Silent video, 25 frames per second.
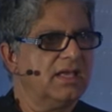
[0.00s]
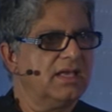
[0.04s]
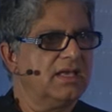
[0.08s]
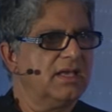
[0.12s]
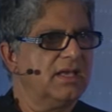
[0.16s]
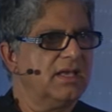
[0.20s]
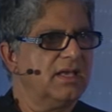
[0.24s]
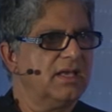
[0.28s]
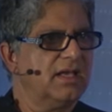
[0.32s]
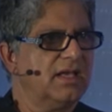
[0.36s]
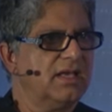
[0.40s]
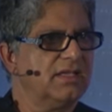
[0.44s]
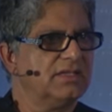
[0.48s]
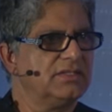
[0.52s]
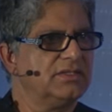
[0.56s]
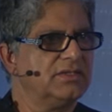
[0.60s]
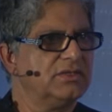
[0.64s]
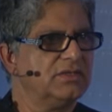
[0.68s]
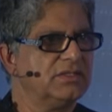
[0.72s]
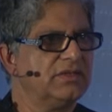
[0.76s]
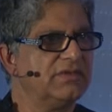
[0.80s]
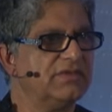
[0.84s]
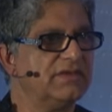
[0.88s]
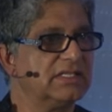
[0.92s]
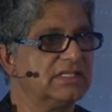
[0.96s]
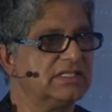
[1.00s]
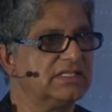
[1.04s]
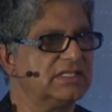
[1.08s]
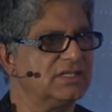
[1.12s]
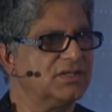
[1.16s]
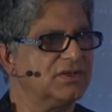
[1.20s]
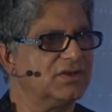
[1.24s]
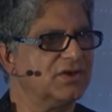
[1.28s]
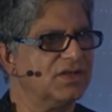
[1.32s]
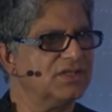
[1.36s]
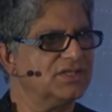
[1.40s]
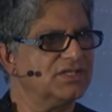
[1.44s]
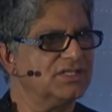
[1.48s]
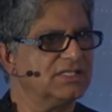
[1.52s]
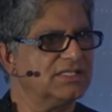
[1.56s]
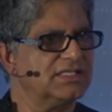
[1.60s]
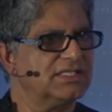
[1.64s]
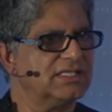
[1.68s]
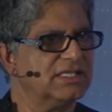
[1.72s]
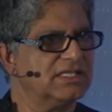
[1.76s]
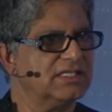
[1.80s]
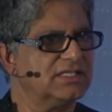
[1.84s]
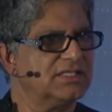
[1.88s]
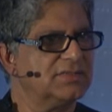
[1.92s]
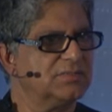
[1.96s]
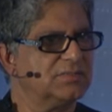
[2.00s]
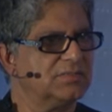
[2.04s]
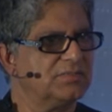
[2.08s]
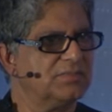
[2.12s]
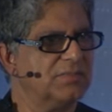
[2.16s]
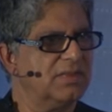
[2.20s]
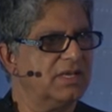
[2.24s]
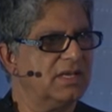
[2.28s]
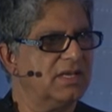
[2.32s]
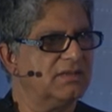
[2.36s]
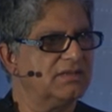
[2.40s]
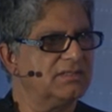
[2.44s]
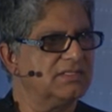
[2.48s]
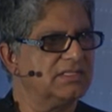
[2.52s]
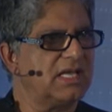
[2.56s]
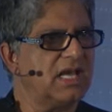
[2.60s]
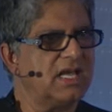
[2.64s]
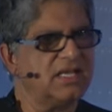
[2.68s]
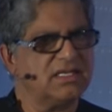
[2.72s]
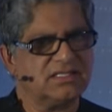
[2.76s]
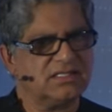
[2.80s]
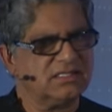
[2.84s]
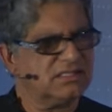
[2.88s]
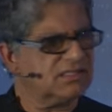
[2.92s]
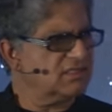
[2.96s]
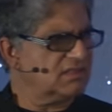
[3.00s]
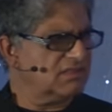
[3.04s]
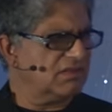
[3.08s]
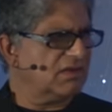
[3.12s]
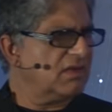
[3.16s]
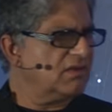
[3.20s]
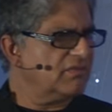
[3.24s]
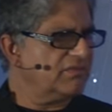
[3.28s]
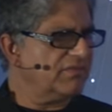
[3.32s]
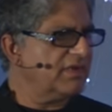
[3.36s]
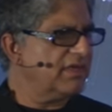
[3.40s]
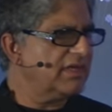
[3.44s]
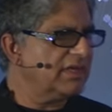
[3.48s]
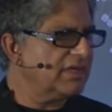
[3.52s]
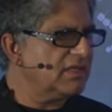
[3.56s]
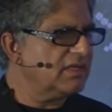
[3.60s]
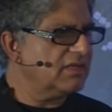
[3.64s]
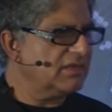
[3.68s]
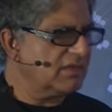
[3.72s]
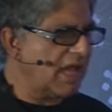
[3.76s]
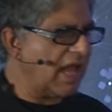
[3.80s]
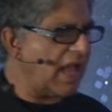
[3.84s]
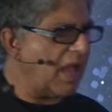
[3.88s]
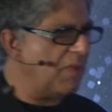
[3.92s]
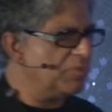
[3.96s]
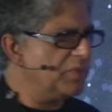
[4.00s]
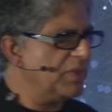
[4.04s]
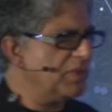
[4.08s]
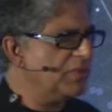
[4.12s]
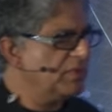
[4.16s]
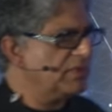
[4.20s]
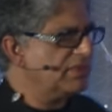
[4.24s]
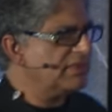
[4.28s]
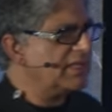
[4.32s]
and universal consciousness, scientists are not very happy with